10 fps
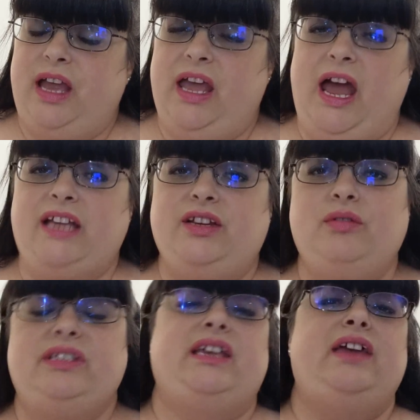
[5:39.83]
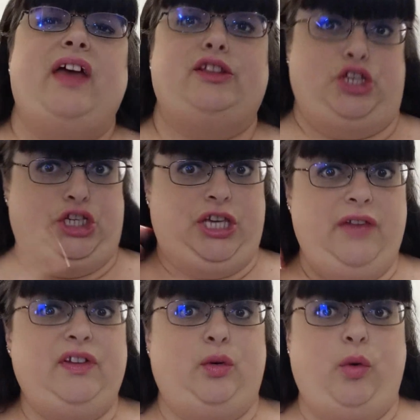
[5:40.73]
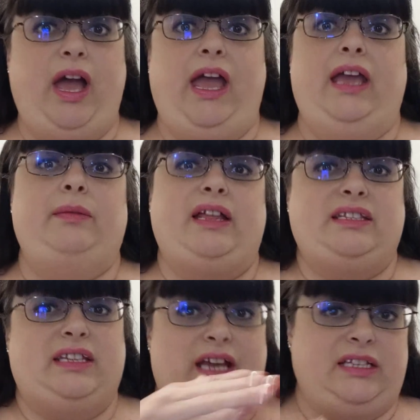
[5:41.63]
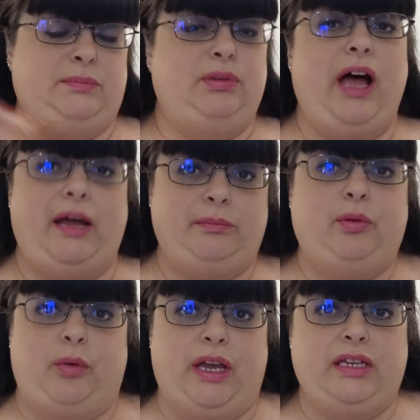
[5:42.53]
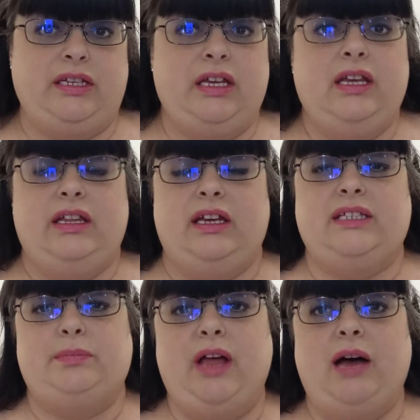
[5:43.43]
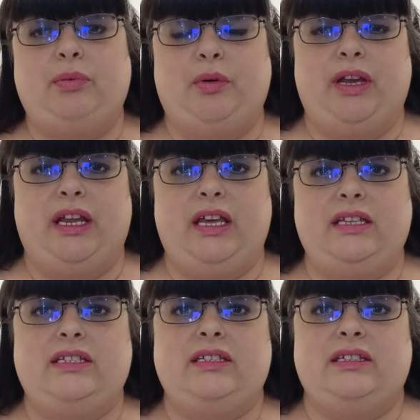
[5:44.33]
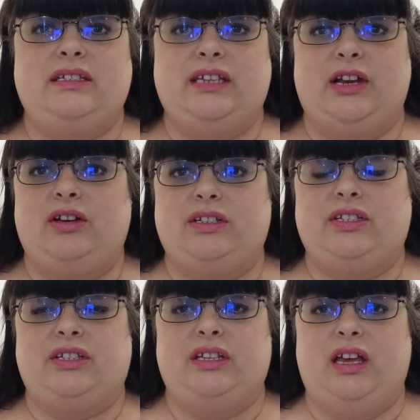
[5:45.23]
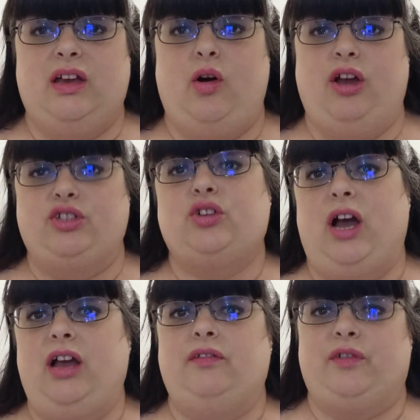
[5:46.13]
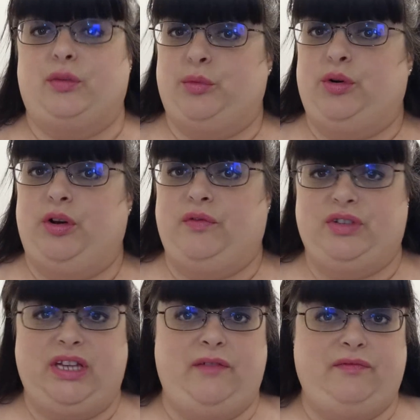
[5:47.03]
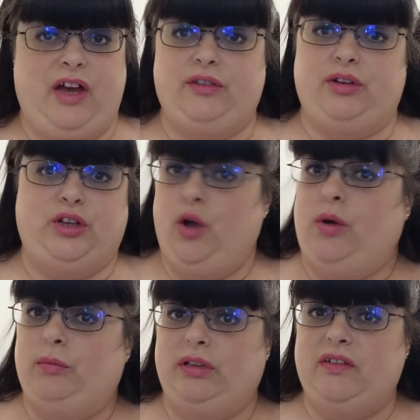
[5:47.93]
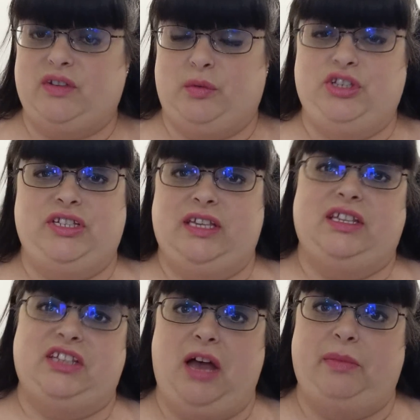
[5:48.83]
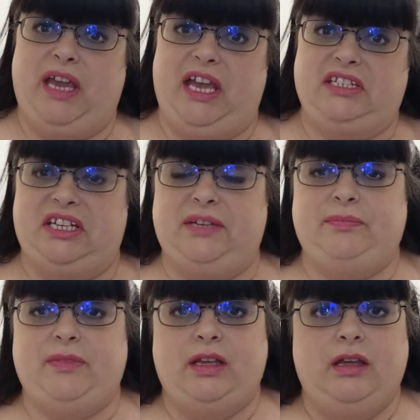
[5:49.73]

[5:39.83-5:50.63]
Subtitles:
And I don't say that to give it away. That's the next plot point. The next plot point is Sarah's on trial for the murder of her stepfather, and no one believes her when she says a zombie hand did it.